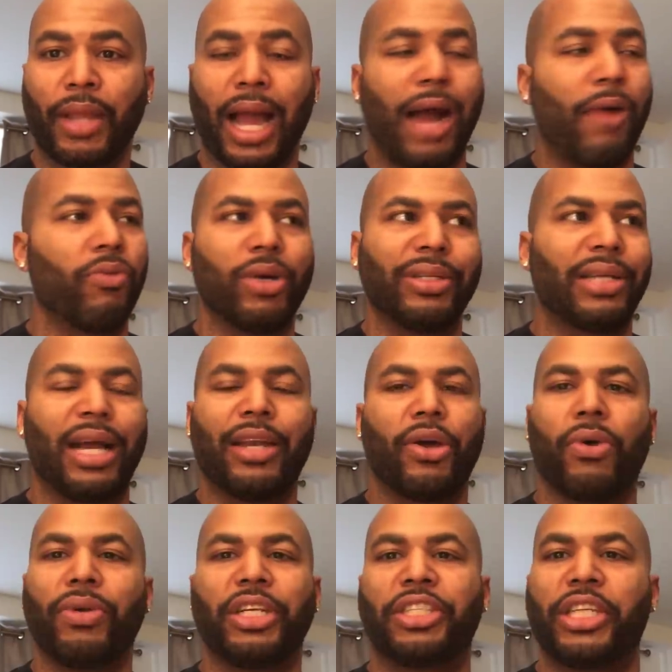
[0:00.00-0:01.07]
I wish I
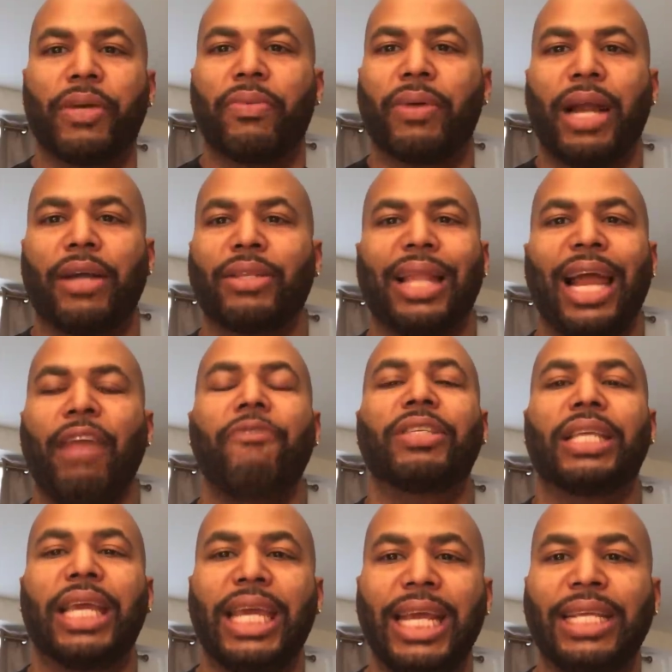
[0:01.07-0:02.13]
know this shit when I, life
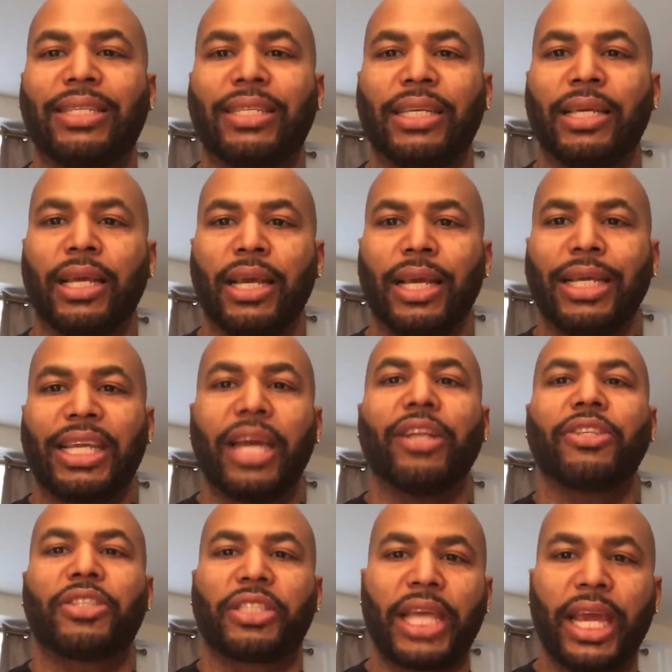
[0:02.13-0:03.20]
is easy.
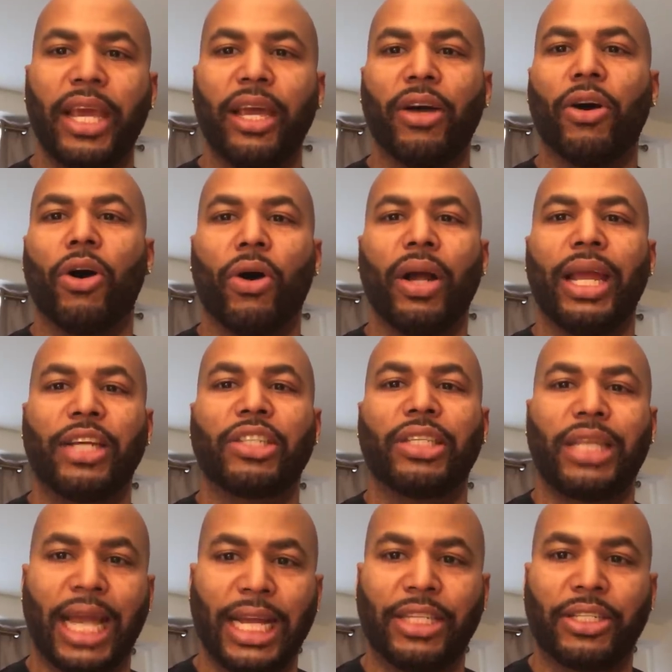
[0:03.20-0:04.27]
Get a skill or
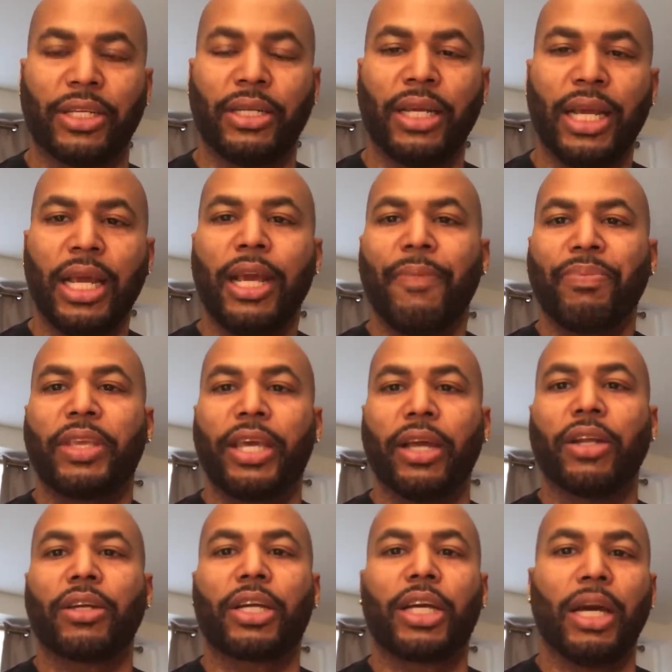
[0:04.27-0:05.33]
education,
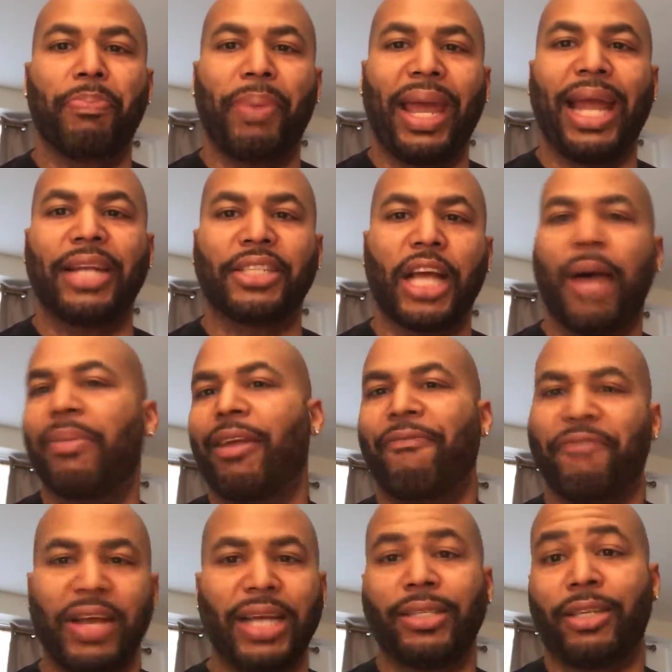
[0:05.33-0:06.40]
get a good paying job and
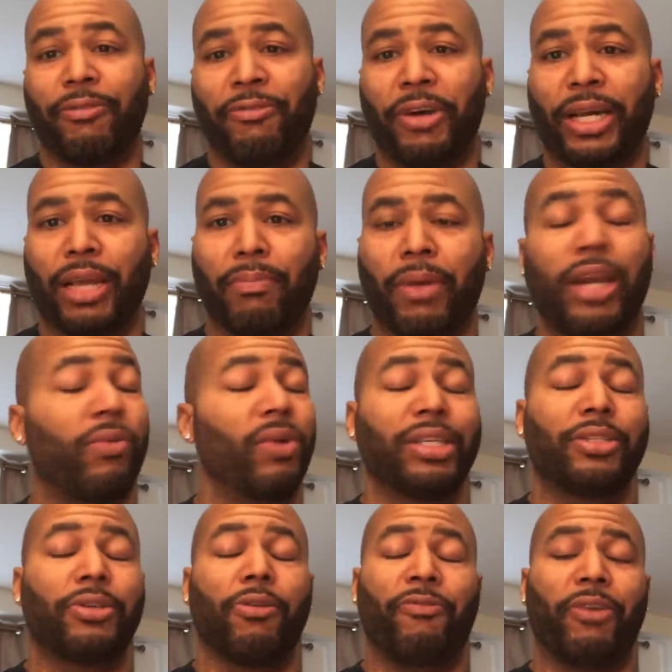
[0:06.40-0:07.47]
invest the fucking money.
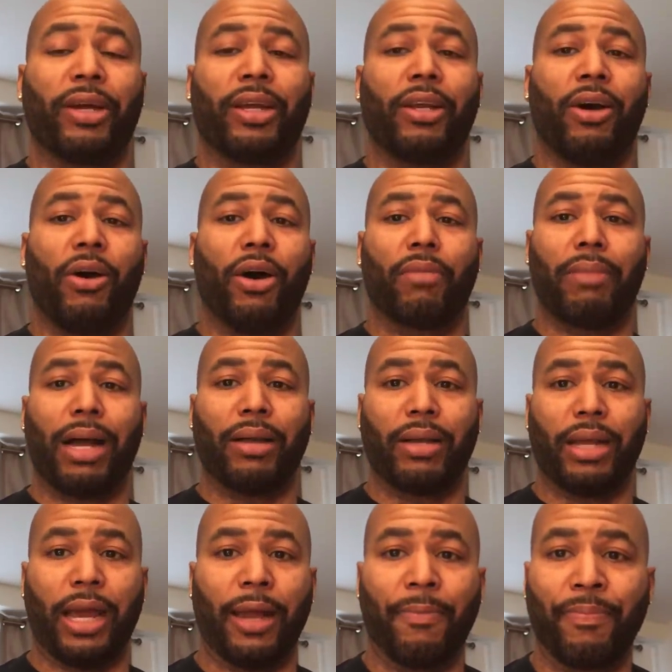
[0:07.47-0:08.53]
What's so fucking hard
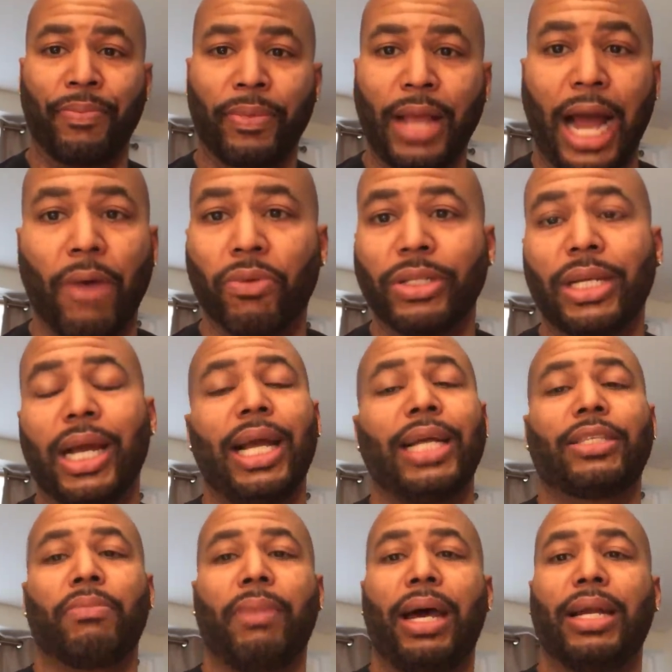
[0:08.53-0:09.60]
about that? I wish I
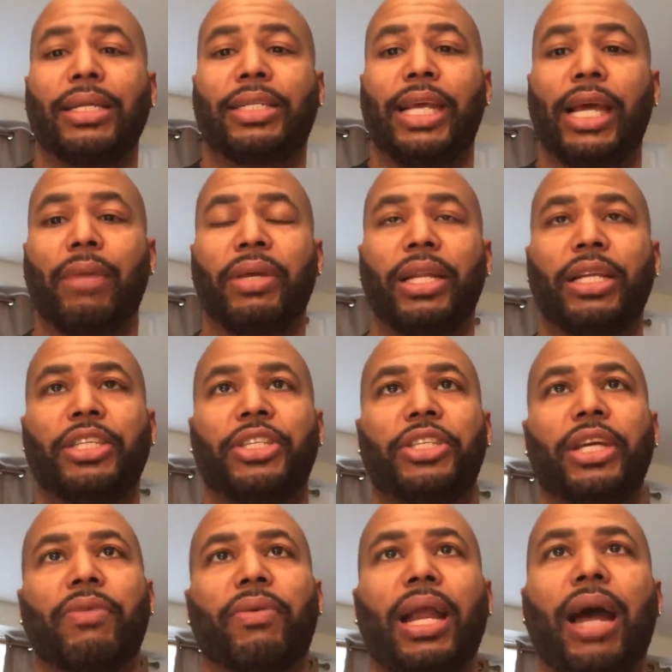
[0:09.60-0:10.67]
had somebody to tell me this
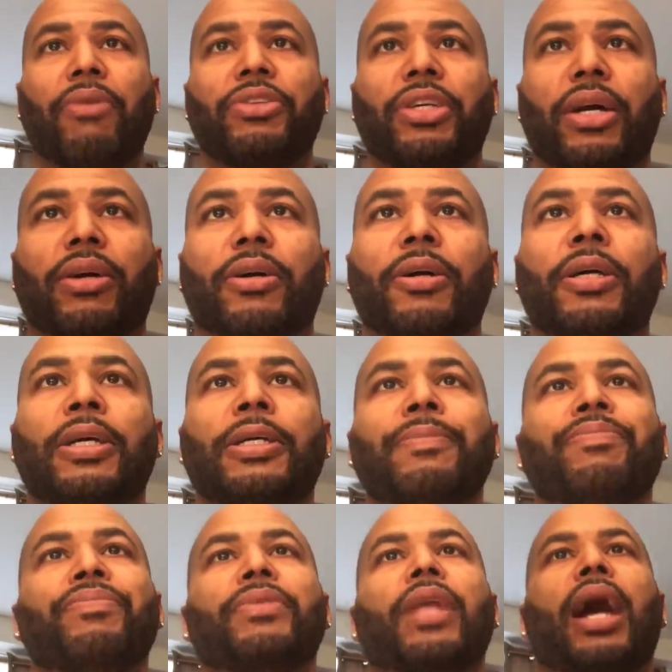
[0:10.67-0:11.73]
shit when I was younger.
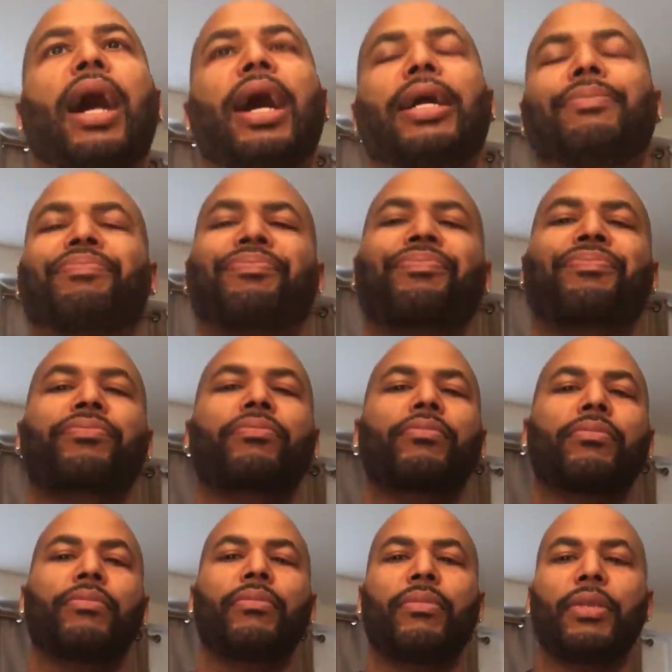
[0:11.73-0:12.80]
All right.
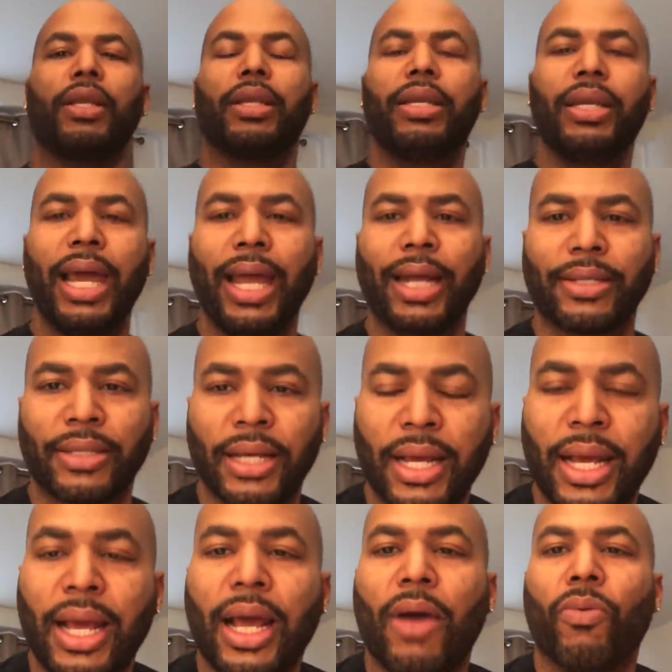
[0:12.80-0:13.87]
Next
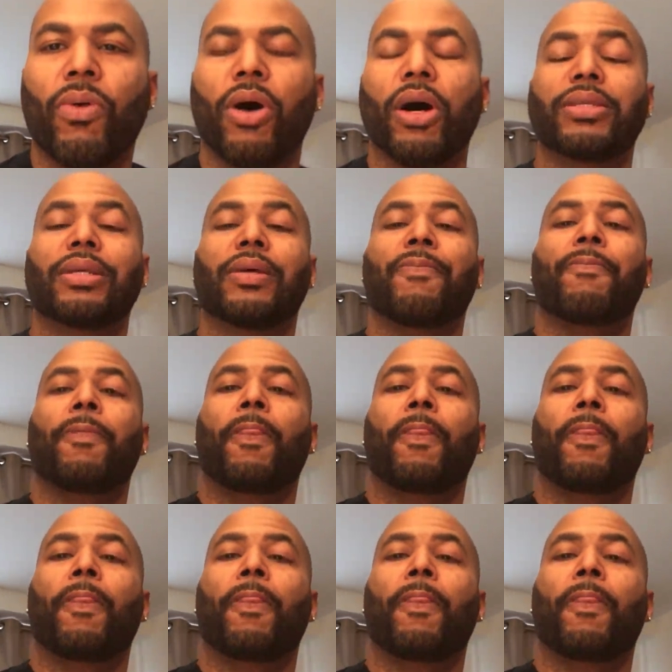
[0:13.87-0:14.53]
was